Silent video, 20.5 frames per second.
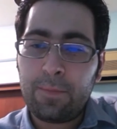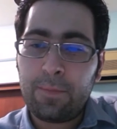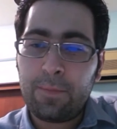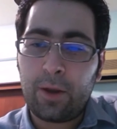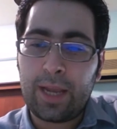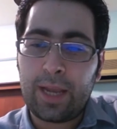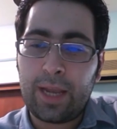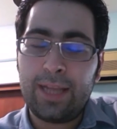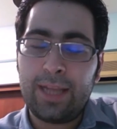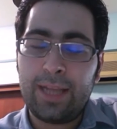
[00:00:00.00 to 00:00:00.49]

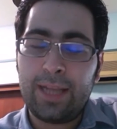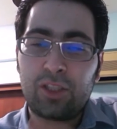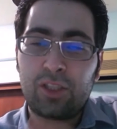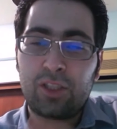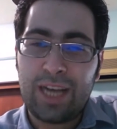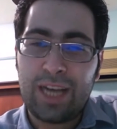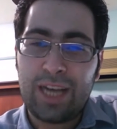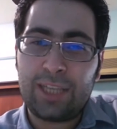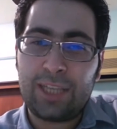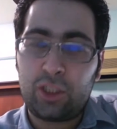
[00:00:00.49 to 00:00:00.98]
okay,
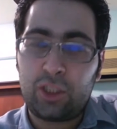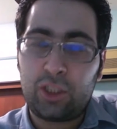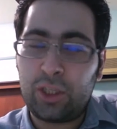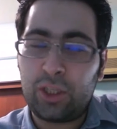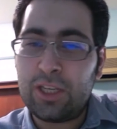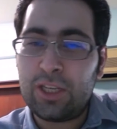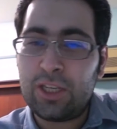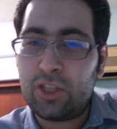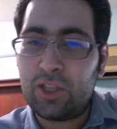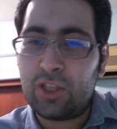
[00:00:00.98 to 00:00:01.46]

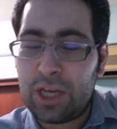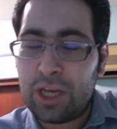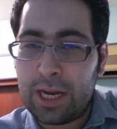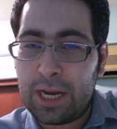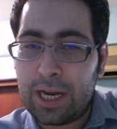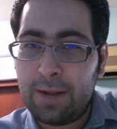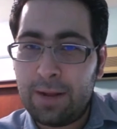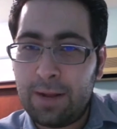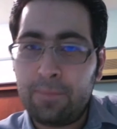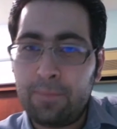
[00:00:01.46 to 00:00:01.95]

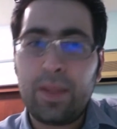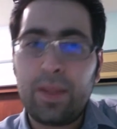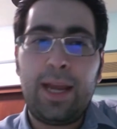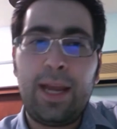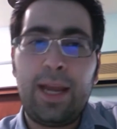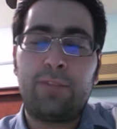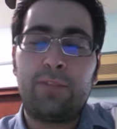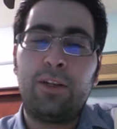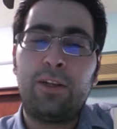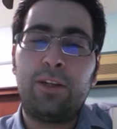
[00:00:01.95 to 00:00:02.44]
/3G,
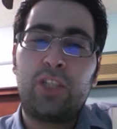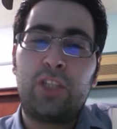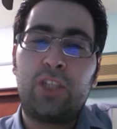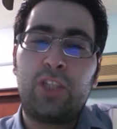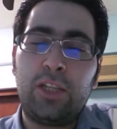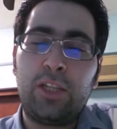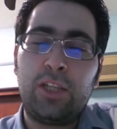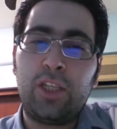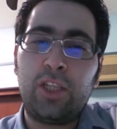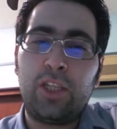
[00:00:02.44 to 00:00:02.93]
it will
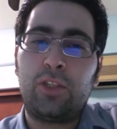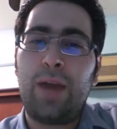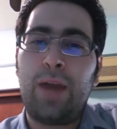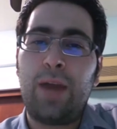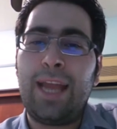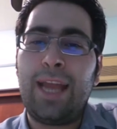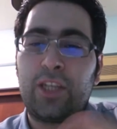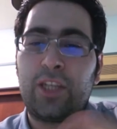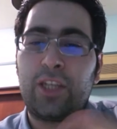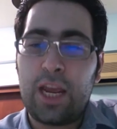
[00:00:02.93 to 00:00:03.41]
change it to
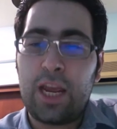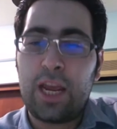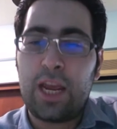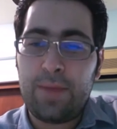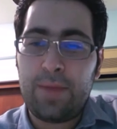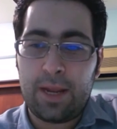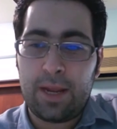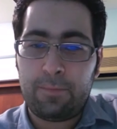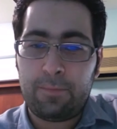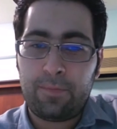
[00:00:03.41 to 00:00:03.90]
8
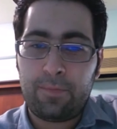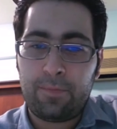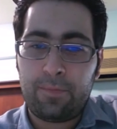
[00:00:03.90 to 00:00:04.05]
KB.